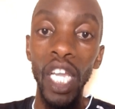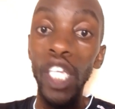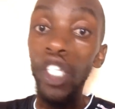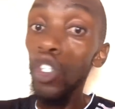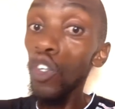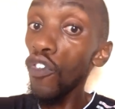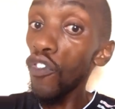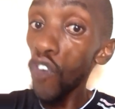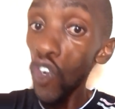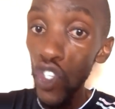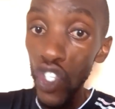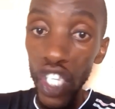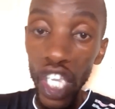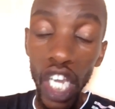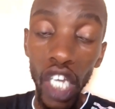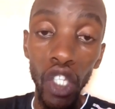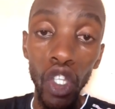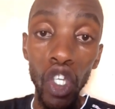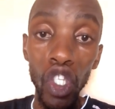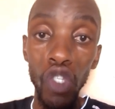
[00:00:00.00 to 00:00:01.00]
and to
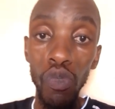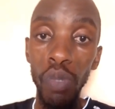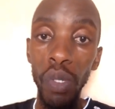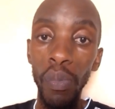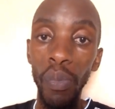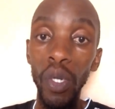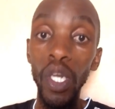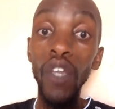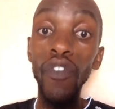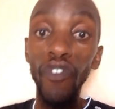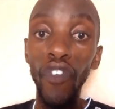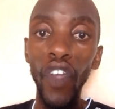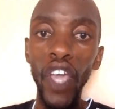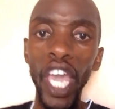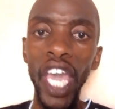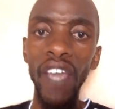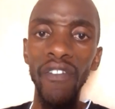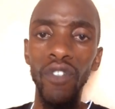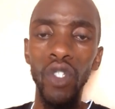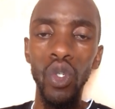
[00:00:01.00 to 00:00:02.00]
forsake those people if
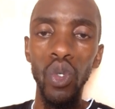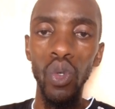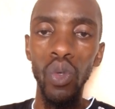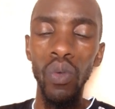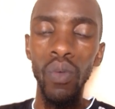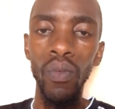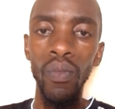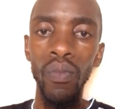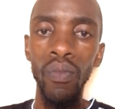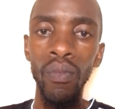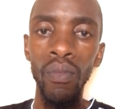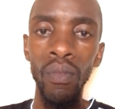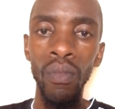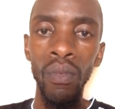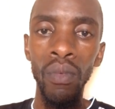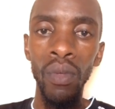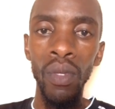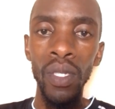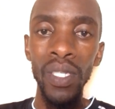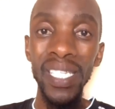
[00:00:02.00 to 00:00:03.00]
you have to
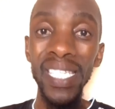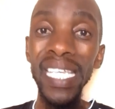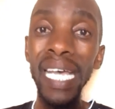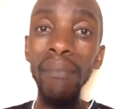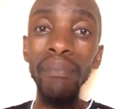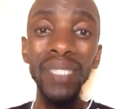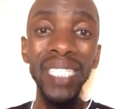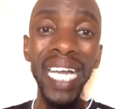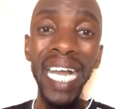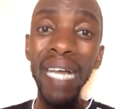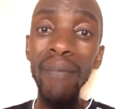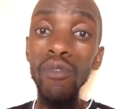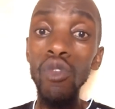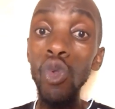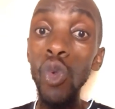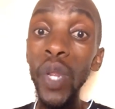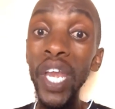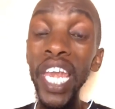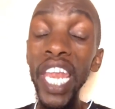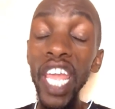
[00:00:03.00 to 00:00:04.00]

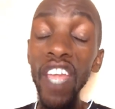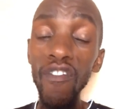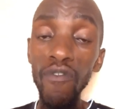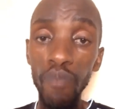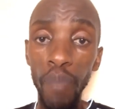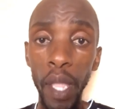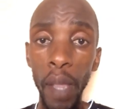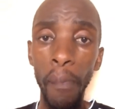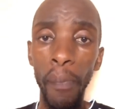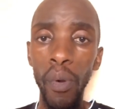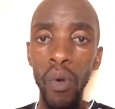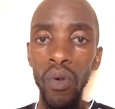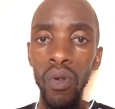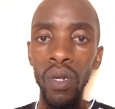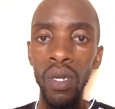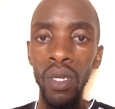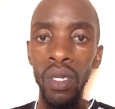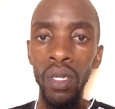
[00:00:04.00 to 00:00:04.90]
sometimes we leave people